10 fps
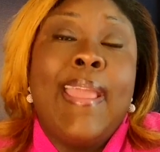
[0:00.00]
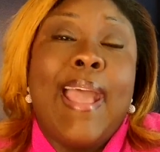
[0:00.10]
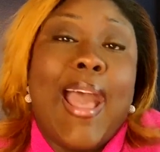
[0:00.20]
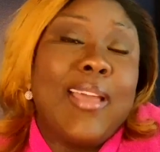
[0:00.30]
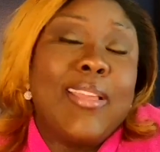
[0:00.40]

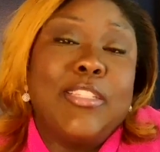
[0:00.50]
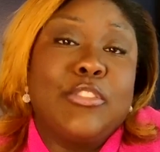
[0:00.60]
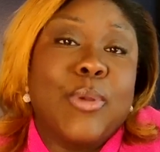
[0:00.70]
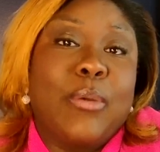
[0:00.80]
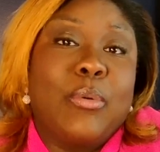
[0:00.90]
I
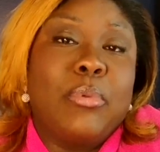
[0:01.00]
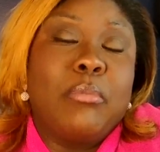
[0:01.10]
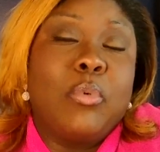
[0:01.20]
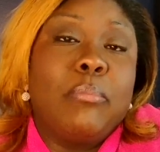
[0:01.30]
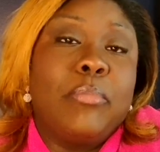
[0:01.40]
interact with
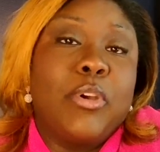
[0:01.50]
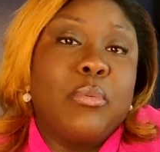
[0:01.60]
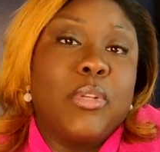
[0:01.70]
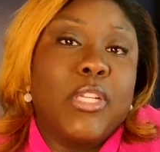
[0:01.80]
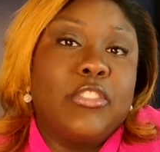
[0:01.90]
people and build
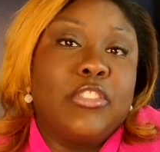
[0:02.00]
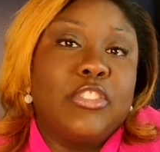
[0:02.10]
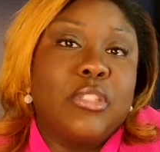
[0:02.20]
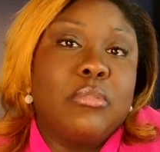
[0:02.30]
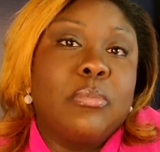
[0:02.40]

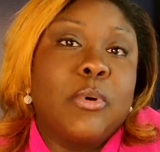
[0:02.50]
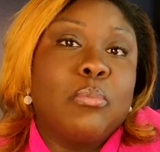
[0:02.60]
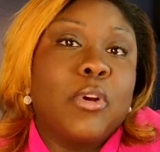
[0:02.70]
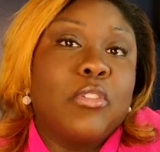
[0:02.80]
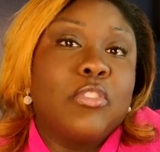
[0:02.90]
relationships, both
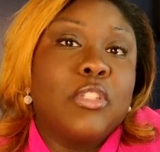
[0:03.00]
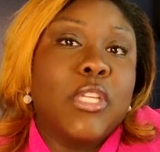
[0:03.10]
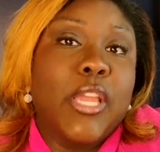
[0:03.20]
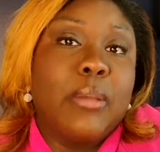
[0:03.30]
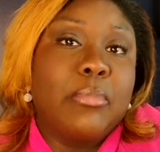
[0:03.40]

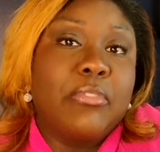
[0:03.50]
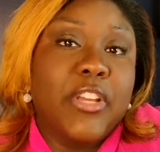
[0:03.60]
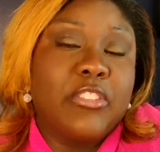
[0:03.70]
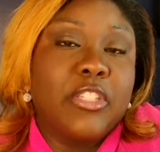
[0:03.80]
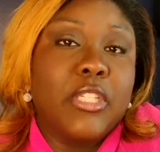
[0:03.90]
personally and
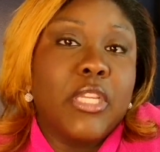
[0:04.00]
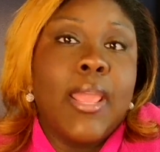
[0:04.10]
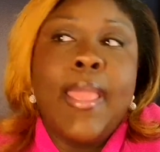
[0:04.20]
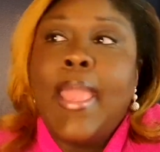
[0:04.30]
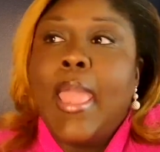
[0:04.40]
professionally.
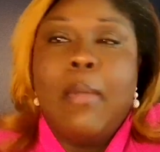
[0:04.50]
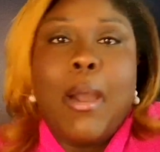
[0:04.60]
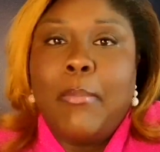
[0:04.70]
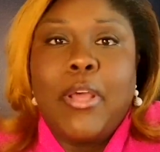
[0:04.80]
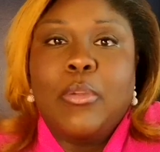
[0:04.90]
And my
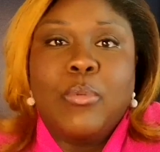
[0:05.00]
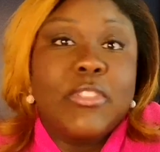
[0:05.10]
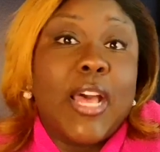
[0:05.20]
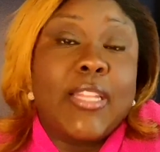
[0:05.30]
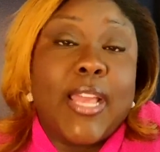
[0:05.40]
mother was
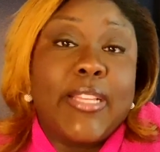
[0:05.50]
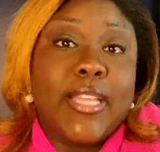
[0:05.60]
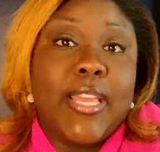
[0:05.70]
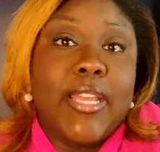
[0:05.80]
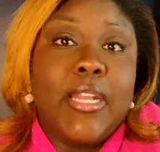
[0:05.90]
not like that.